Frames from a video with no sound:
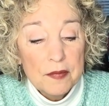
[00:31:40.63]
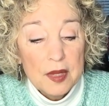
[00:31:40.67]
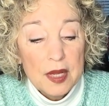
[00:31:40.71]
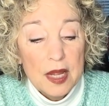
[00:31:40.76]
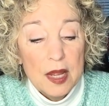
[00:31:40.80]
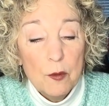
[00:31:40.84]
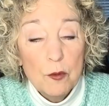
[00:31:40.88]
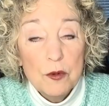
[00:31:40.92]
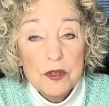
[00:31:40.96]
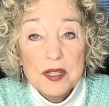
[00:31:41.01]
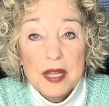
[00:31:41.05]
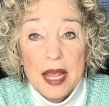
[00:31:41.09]

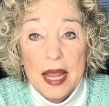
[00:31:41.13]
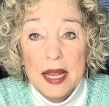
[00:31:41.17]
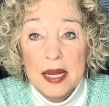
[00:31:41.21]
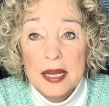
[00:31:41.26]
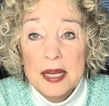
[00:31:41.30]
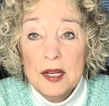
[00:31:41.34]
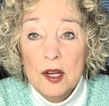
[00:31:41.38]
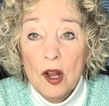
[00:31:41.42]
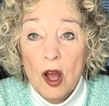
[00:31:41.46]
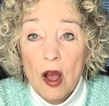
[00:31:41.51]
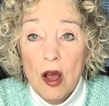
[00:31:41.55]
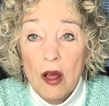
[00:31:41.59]
It was
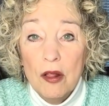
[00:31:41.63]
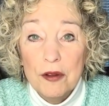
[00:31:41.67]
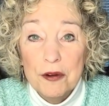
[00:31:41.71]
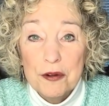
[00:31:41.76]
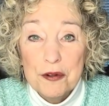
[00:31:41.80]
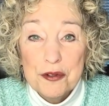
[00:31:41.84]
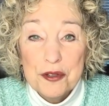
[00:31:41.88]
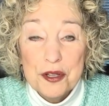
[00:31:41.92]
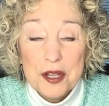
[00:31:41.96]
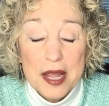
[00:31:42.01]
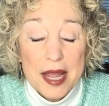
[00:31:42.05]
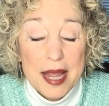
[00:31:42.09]

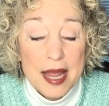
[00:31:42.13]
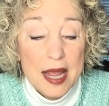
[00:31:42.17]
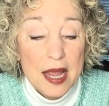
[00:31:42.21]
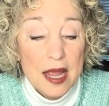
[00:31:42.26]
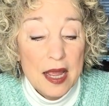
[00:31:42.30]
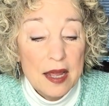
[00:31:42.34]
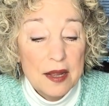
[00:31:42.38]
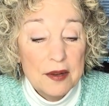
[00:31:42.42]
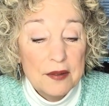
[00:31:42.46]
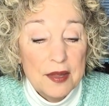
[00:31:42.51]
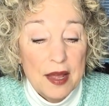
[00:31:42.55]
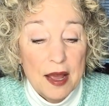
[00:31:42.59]
$80
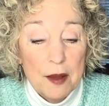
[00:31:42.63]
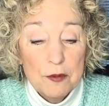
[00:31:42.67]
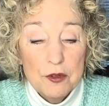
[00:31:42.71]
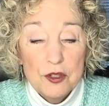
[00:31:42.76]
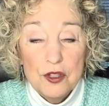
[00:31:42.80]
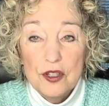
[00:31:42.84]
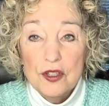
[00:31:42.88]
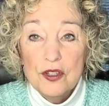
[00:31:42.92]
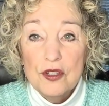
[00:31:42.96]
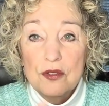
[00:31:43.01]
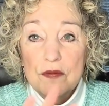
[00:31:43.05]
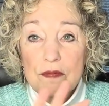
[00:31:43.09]
and that was
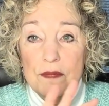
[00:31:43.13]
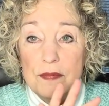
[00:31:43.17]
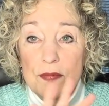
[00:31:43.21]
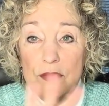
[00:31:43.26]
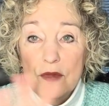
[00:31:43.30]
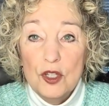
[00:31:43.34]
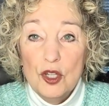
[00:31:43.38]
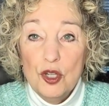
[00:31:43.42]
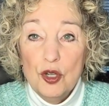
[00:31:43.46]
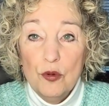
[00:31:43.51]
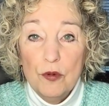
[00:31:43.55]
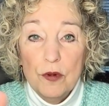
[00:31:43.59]
just
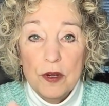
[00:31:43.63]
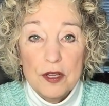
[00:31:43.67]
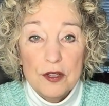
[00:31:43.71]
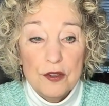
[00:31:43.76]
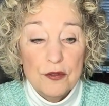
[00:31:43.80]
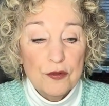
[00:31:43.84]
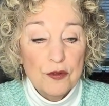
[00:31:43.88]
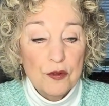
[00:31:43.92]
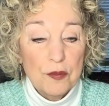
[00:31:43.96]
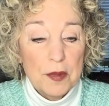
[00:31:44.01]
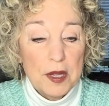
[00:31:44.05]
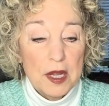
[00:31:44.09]
too rich
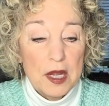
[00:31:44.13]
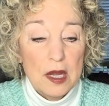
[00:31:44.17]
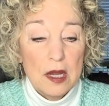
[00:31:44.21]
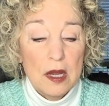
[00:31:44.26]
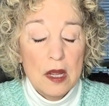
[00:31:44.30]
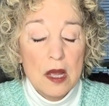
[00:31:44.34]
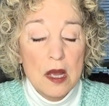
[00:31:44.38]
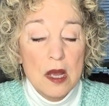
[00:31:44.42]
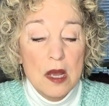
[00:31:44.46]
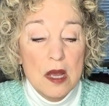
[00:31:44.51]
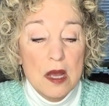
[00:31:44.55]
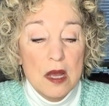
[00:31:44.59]
for me.
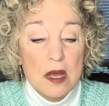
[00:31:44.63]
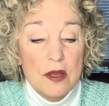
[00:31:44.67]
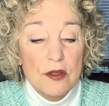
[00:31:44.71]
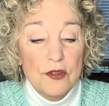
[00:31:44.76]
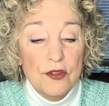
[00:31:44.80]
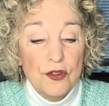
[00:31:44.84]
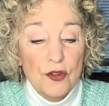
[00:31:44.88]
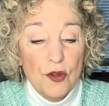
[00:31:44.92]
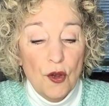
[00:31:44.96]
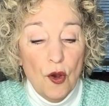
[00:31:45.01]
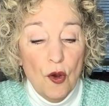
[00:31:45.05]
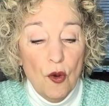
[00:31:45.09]

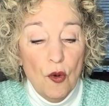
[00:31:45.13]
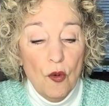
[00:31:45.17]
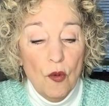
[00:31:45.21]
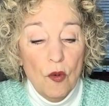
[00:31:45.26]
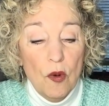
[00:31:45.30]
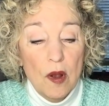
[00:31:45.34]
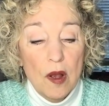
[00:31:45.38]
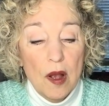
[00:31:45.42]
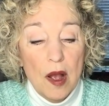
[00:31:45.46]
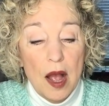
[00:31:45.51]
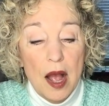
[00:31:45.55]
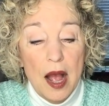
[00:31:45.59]
So
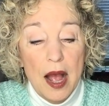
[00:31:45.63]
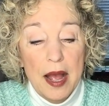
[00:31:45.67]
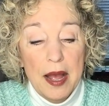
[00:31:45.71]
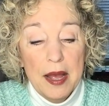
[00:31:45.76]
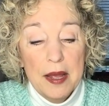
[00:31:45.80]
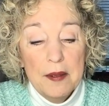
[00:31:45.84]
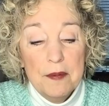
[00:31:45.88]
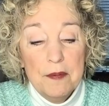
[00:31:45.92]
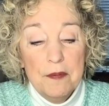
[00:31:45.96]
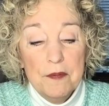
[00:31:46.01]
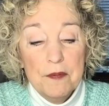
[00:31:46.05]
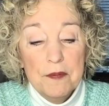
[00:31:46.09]

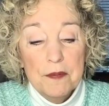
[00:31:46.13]
I